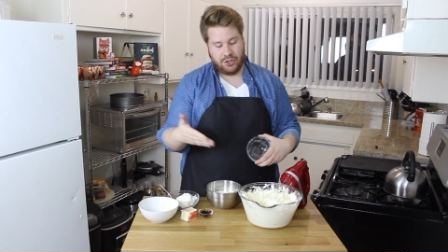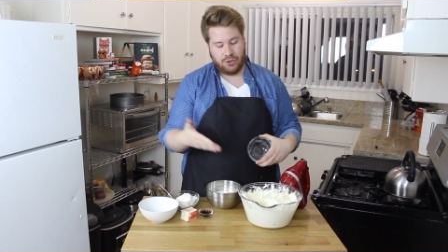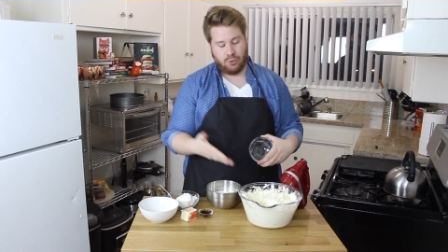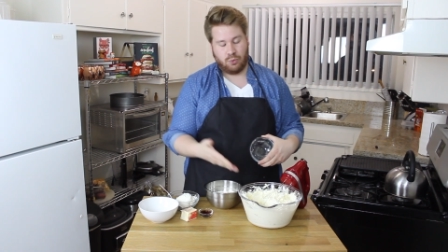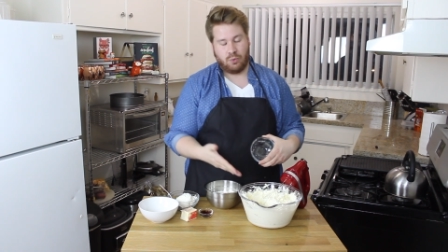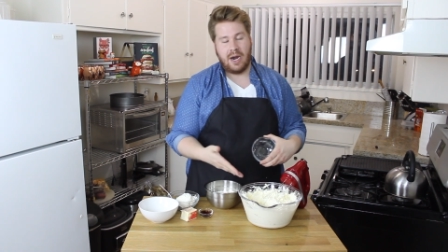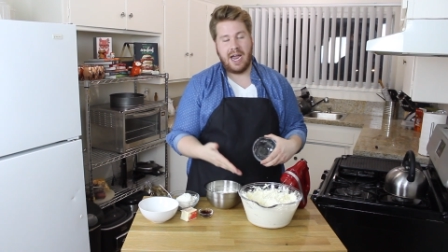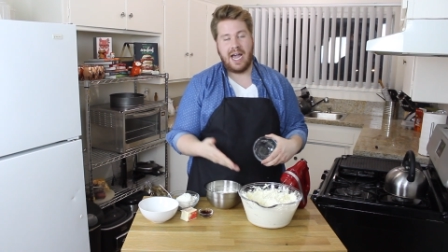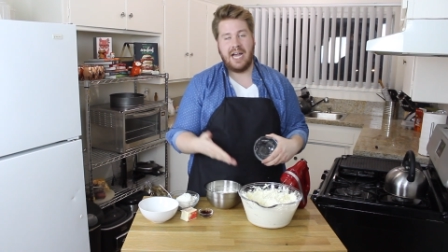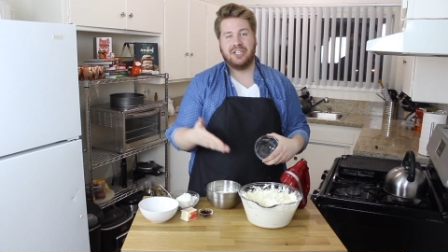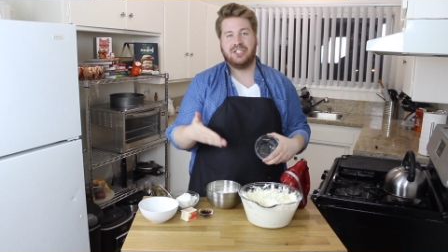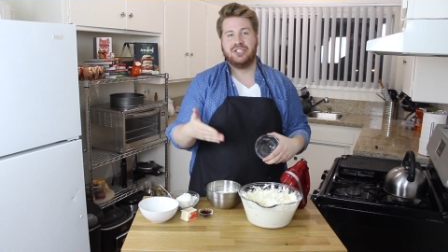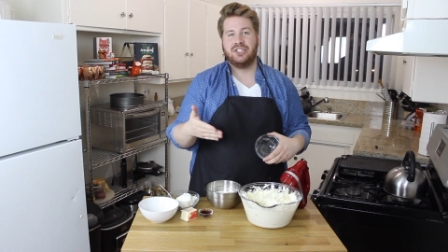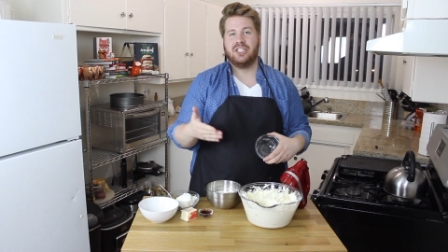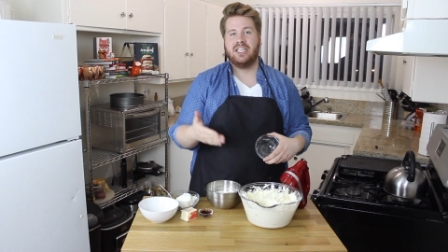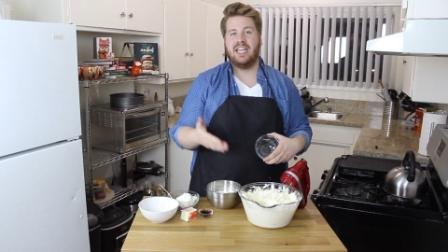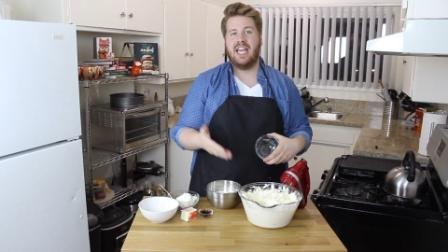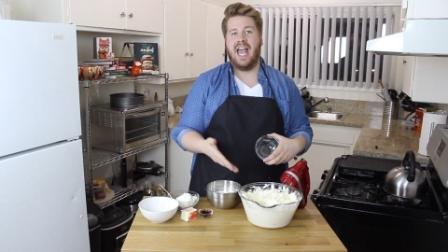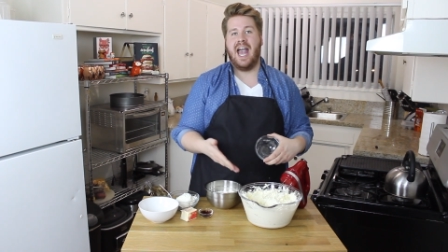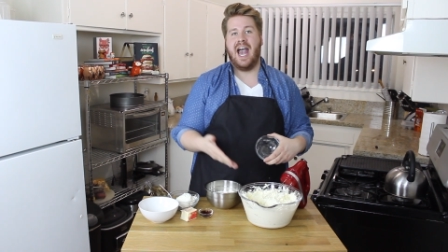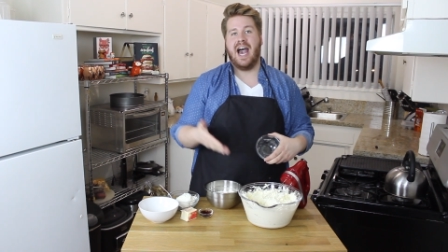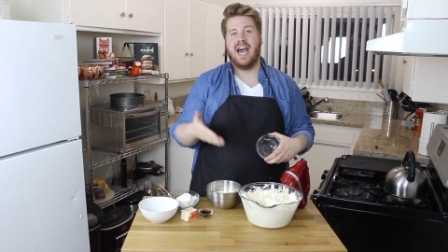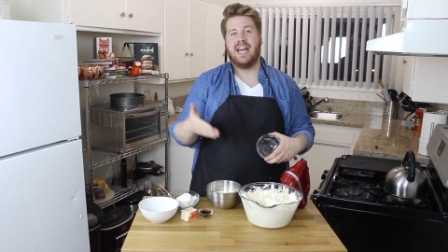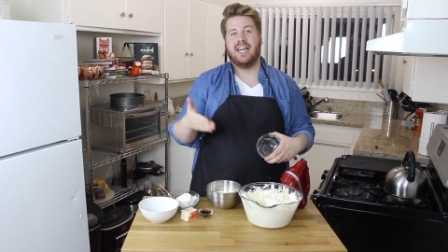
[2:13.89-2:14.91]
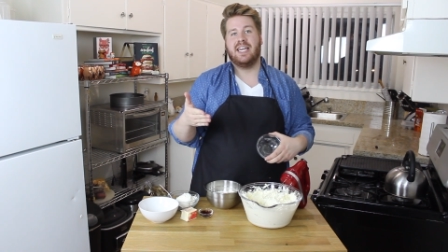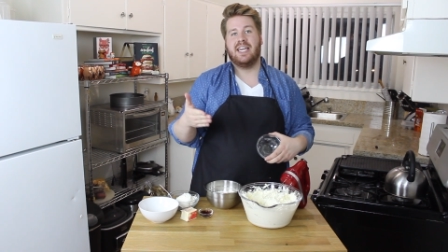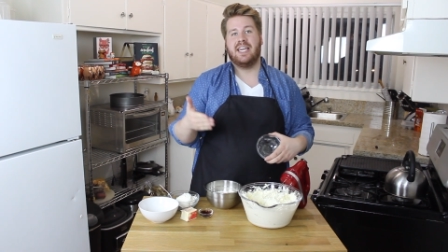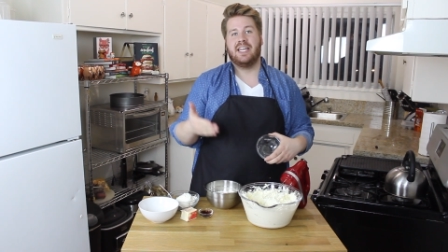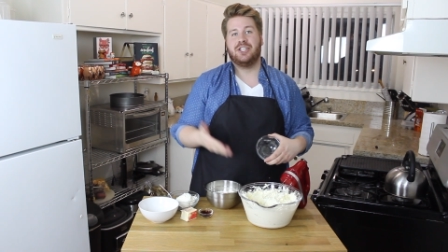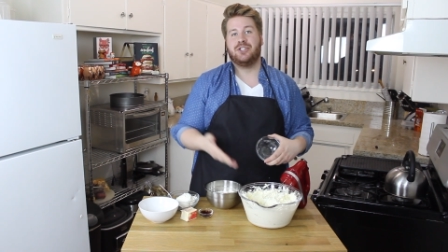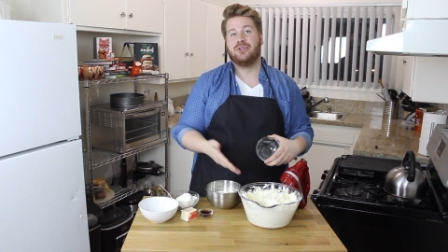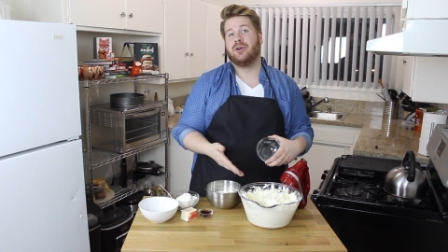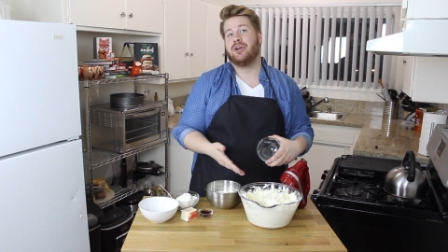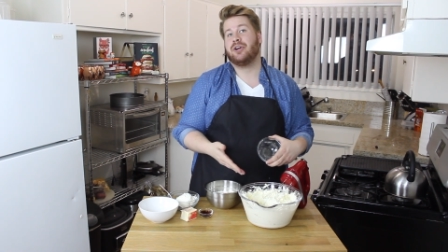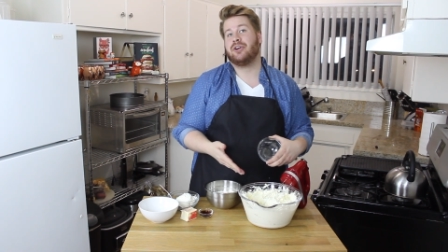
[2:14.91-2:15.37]
gradually add it
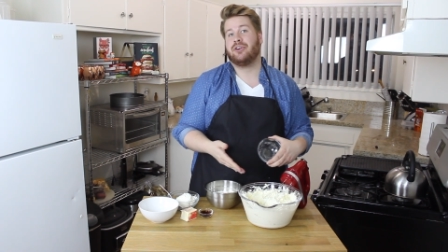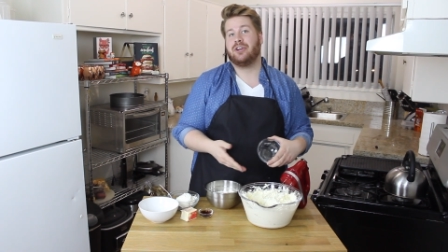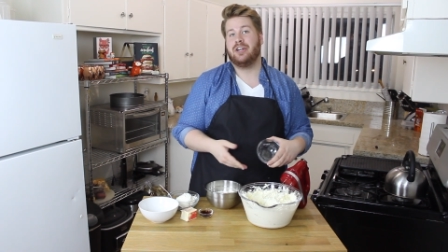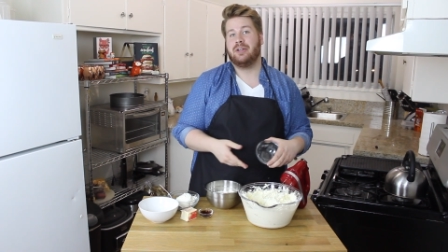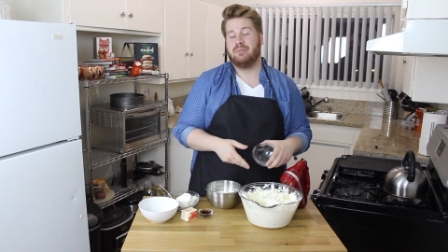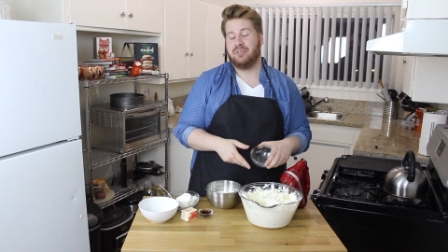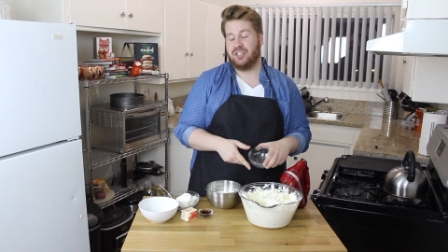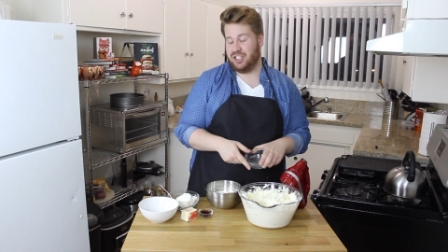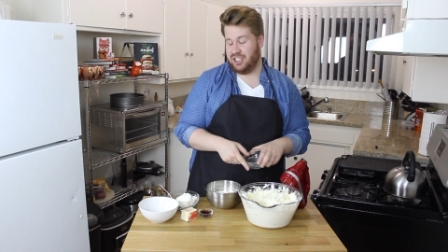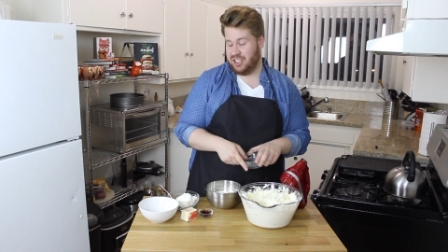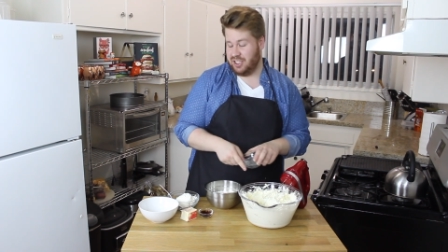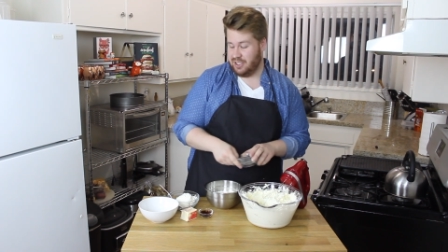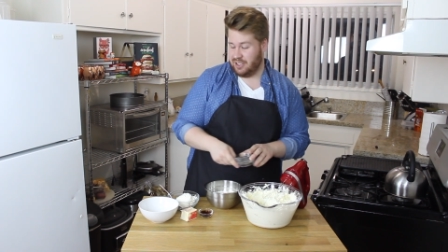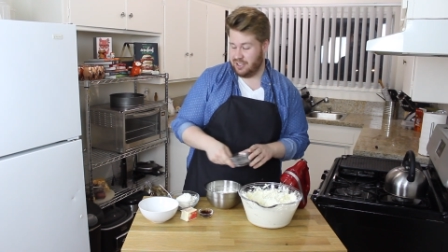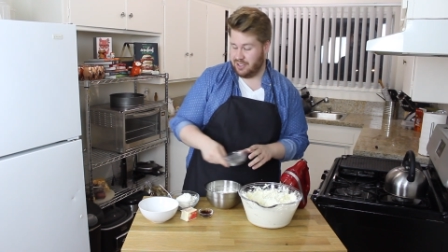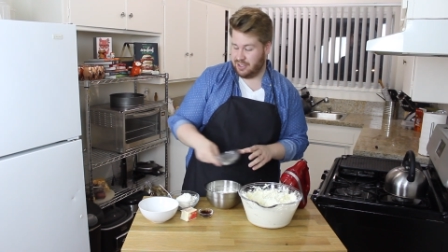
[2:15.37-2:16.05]
into our cream cheese.